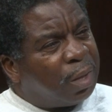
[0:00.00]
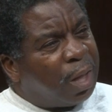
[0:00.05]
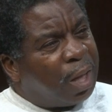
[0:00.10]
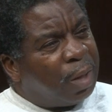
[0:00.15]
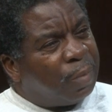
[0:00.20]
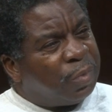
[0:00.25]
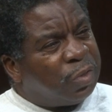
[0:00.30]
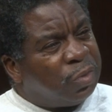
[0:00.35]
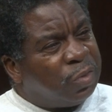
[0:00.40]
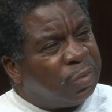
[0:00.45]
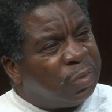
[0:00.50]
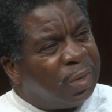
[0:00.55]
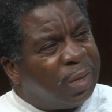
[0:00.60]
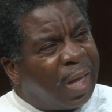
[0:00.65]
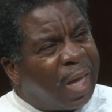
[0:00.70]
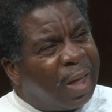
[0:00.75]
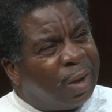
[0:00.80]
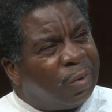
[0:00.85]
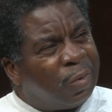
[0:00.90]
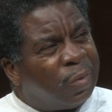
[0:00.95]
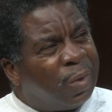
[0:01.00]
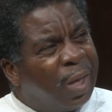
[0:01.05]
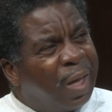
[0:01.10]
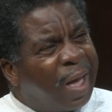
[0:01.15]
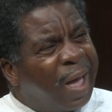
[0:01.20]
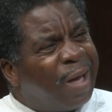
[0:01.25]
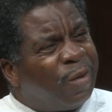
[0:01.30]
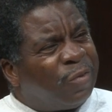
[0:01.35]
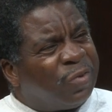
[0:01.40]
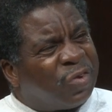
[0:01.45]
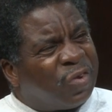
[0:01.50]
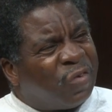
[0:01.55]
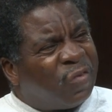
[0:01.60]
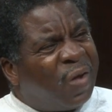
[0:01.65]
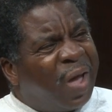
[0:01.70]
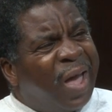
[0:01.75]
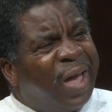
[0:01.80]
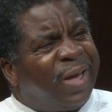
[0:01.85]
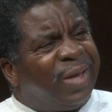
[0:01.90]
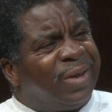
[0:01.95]
Amadou Diallo, I was
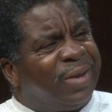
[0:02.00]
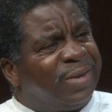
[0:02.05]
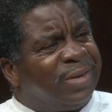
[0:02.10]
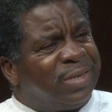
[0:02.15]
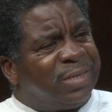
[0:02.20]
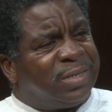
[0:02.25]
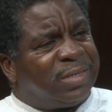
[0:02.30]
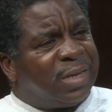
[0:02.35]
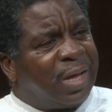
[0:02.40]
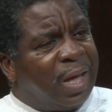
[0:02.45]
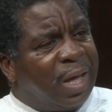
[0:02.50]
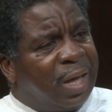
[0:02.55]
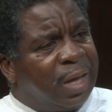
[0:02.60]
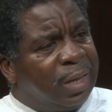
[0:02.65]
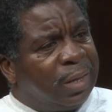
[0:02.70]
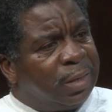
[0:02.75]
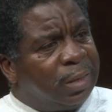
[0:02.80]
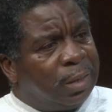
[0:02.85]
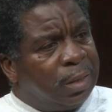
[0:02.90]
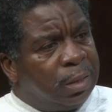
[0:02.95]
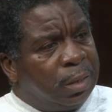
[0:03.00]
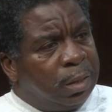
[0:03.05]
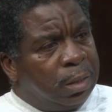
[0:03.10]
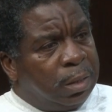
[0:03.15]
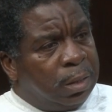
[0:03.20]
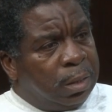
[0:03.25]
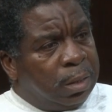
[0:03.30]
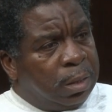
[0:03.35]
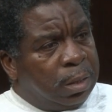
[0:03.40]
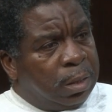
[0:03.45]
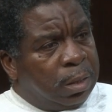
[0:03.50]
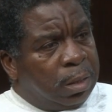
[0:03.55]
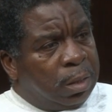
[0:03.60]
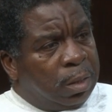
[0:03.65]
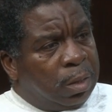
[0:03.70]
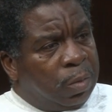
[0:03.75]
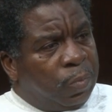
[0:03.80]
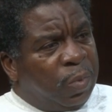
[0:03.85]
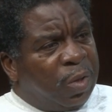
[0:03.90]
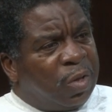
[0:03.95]
crying inside
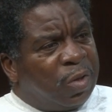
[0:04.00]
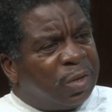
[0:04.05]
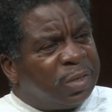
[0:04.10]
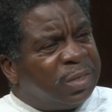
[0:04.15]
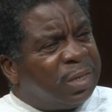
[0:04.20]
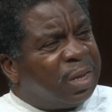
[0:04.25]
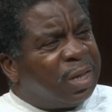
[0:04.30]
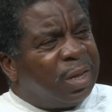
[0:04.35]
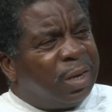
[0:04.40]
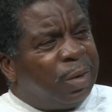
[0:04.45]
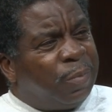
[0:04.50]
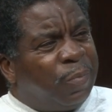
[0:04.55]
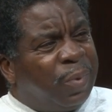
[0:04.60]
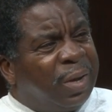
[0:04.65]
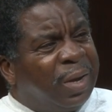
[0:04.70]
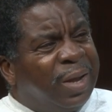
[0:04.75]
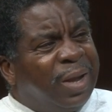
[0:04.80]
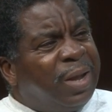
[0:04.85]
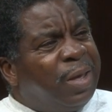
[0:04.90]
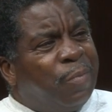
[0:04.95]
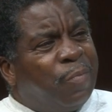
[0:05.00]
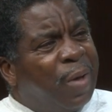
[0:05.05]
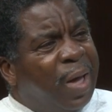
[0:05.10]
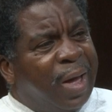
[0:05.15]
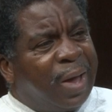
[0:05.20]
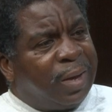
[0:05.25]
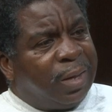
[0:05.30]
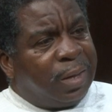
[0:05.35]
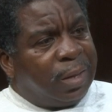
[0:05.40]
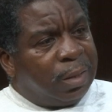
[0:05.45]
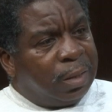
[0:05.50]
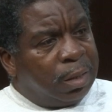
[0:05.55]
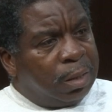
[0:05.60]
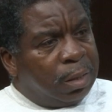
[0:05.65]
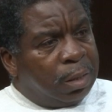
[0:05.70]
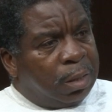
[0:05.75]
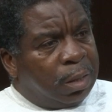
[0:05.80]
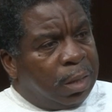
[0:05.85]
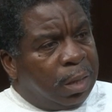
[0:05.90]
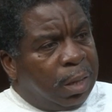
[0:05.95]
because it could have been anybody,
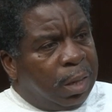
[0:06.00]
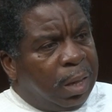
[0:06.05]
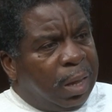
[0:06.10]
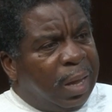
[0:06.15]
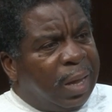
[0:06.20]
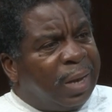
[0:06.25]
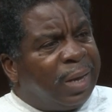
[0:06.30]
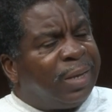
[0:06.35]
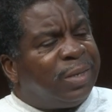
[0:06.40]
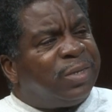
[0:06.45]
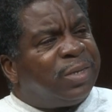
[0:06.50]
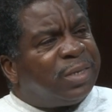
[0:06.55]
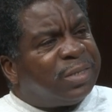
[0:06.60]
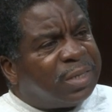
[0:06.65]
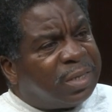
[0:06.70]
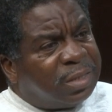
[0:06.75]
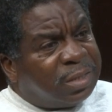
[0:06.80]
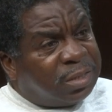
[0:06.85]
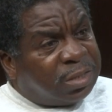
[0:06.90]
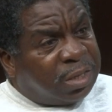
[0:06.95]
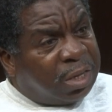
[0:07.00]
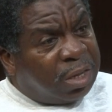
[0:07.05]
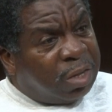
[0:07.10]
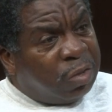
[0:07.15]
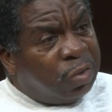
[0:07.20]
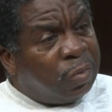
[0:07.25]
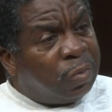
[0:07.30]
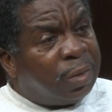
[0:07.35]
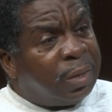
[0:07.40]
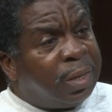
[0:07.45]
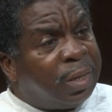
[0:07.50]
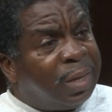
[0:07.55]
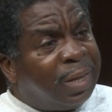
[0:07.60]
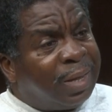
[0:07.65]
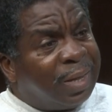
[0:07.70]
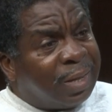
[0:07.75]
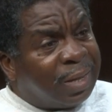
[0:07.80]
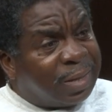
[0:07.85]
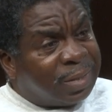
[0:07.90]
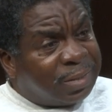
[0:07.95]
and it just continually
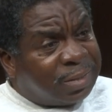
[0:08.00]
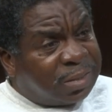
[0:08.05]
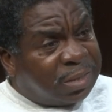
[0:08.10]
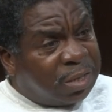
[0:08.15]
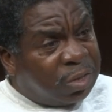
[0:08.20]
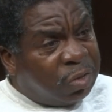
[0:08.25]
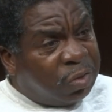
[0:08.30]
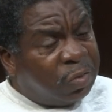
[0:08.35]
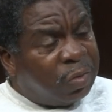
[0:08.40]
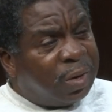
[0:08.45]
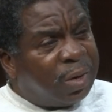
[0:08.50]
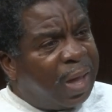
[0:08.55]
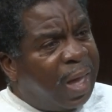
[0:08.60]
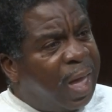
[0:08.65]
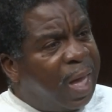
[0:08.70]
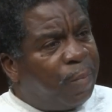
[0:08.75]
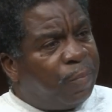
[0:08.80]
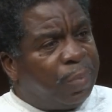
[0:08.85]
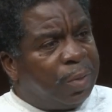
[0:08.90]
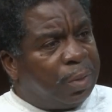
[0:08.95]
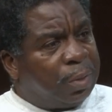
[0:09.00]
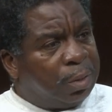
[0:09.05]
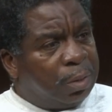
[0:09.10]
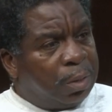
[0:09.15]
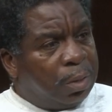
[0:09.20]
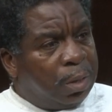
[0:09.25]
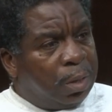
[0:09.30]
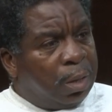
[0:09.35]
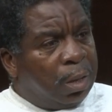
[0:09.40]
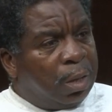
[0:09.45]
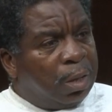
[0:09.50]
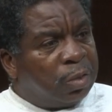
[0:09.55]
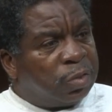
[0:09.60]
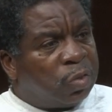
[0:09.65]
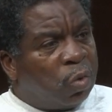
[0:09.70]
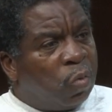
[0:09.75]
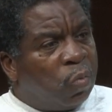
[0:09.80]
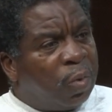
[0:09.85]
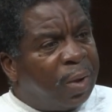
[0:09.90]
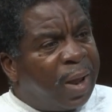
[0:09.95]
continued to happen.
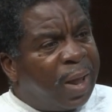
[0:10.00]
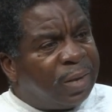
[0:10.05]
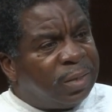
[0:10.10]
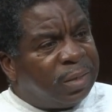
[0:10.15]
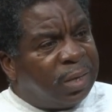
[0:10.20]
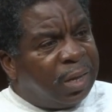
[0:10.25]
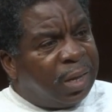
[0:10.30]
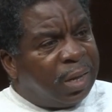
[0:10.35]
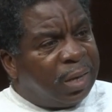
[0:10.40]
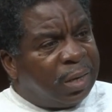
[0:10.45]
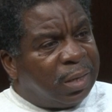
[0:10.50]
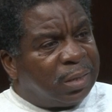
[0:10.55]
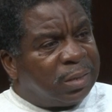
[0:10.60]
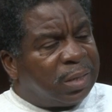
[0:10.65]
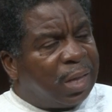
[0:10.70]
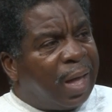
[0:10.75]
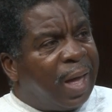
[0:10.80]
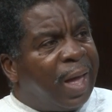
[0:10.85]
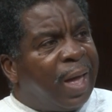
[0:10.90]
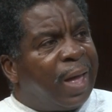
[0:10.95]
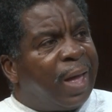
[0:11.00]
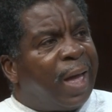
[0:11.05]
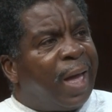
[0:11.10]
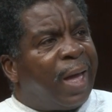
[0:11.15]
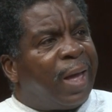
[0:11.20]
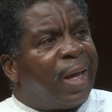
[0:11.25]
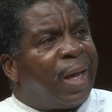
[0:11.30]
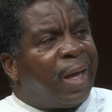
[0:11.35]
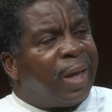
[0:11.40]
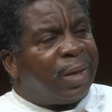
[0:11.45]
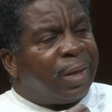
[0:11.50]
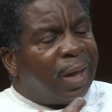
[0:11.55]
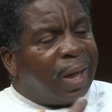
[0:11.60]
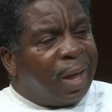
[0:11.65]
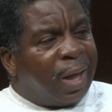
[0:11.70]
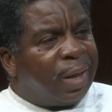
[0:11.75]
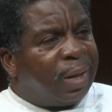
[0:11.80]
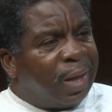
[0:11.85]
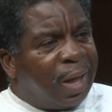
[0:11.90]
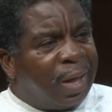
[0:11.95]
So what I did is yeah. I, I,
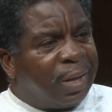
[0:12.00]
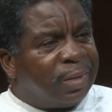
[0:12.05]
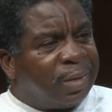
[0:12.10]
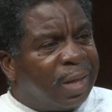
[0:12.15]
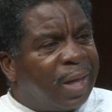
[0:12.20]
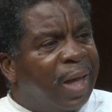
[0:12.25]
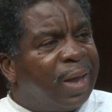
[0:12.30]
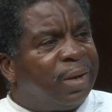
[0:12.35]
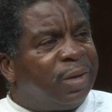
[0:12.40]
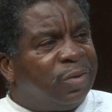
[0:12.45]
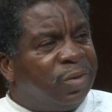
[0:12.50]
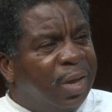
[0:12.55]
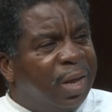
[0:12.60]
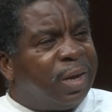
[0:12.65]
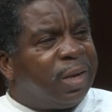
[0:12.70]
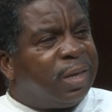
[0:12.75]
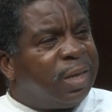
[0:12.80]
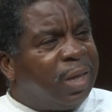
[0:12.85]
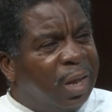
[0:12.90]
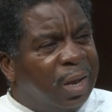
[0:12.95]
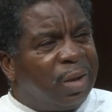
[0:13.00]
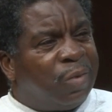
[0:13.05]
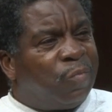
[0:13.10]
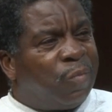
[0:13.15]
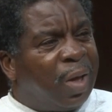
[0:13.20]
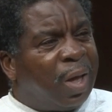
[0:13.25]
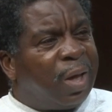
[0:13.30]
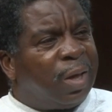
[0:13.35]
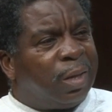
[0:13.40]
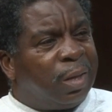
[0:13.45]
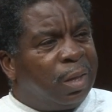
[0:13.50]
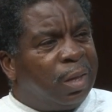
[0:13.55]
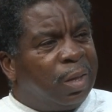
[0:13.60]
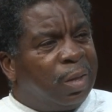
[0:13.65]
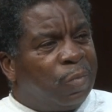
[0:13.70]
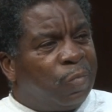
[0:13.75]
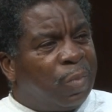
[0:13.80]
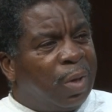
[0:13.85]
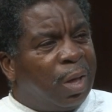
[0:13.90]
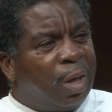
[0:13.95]
I, I kind of dedicated my,
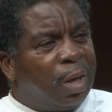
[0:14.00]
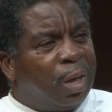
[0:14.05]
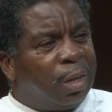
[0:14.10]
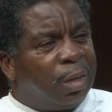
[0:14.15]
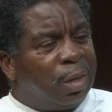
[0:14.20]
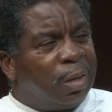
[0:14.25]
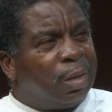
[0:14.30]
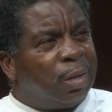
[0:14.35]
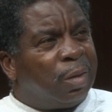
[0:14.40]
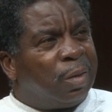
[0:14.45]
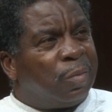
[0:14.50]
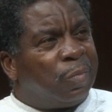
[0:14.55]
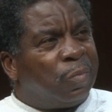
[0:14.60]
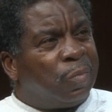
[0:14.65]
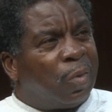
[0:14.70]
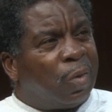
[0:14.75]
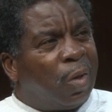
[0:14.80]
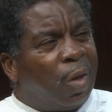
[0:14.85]
my um,